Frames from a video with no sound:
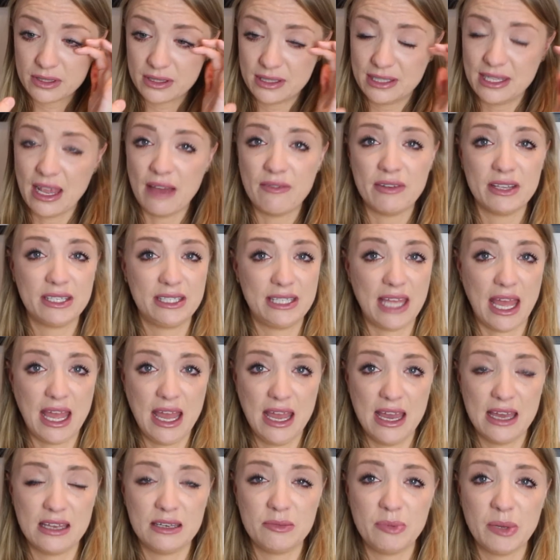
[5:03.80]

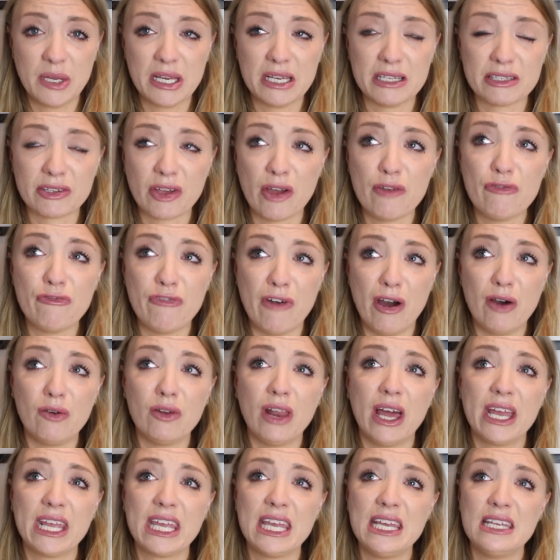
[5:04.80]
devastated because I felt
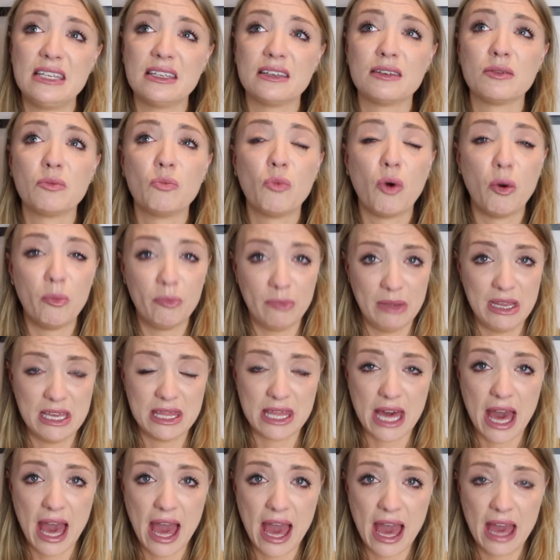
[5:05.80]
like he didn't want me
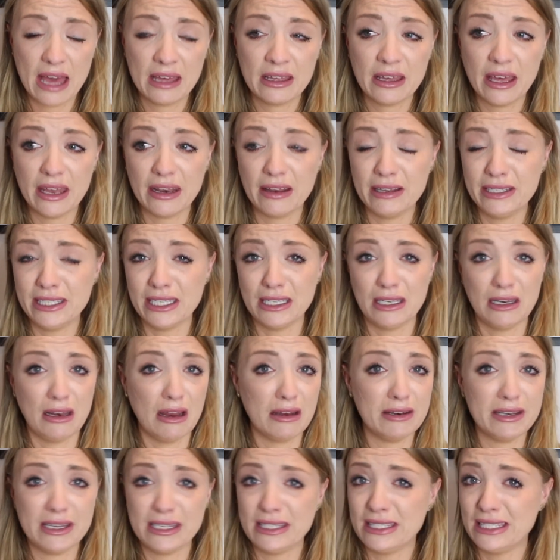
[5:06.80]
there, and I didn't
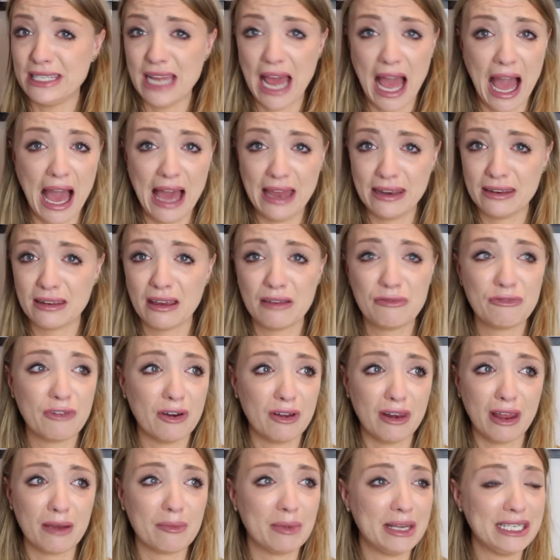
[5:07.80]
understand. I
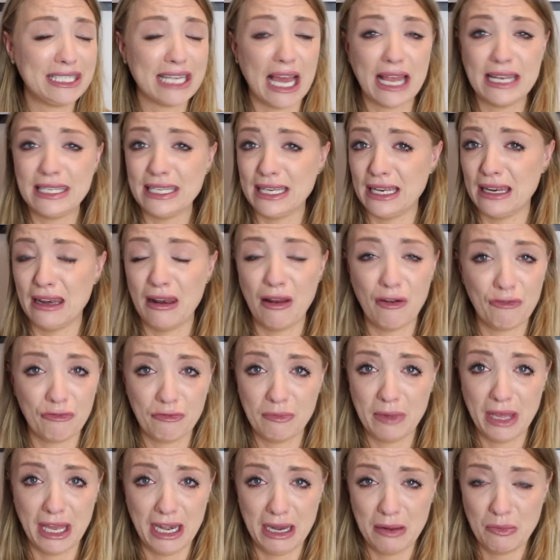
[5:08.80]
felt like my dad didn't love
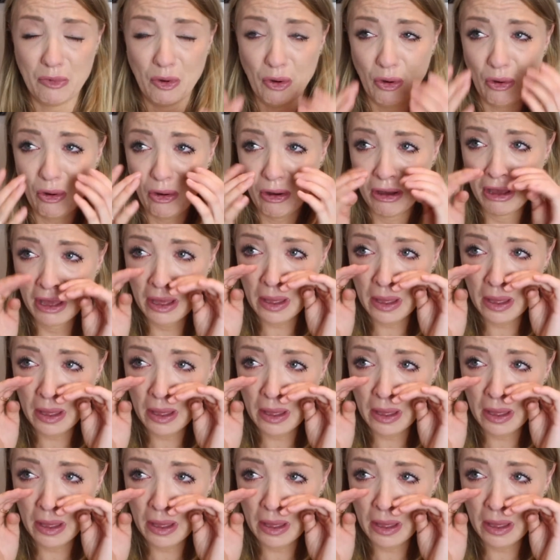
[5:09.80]
me anymore.